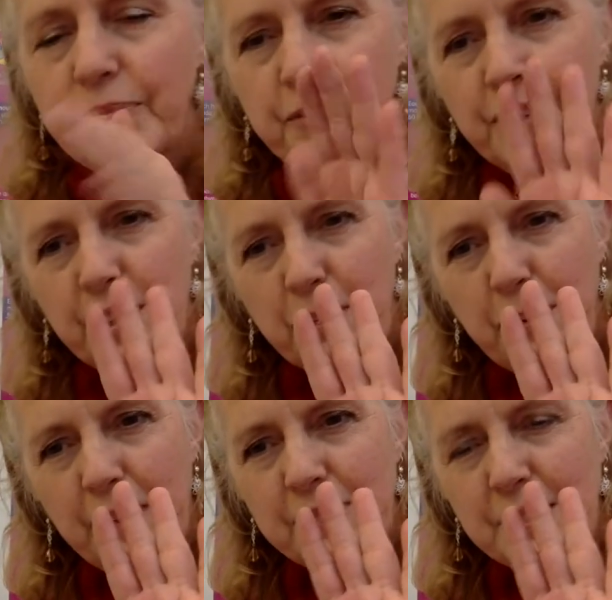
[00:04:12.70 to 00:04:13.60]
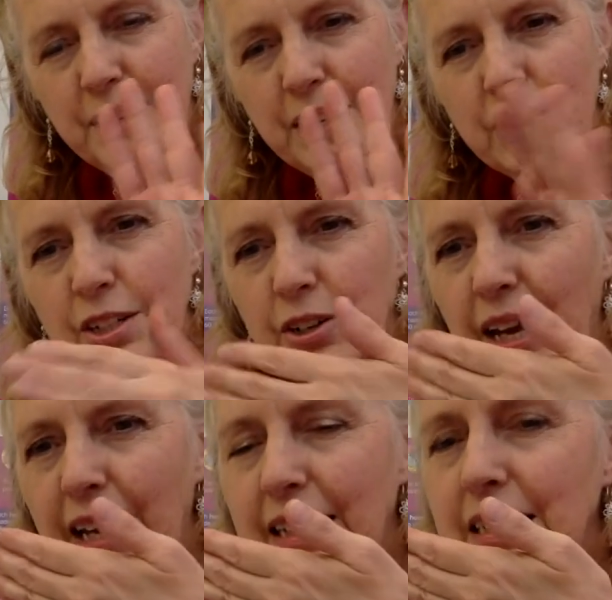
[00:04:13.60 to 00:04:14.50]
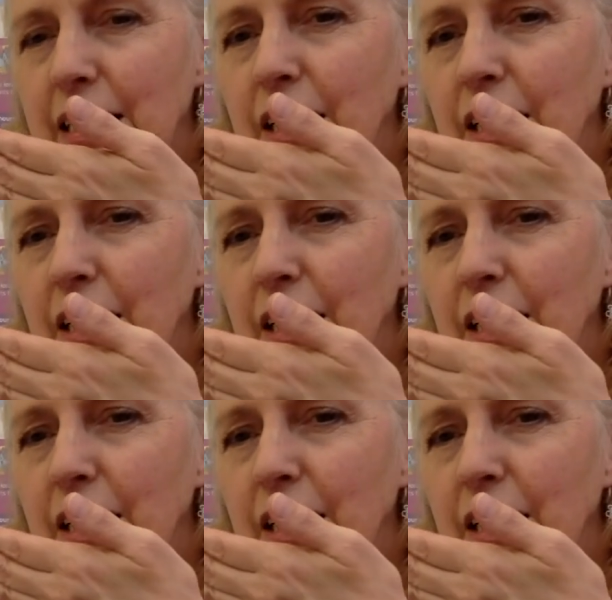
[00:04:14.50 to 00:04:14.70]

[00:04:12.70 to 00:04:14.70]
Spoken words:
Feel the puffs of air on your hand.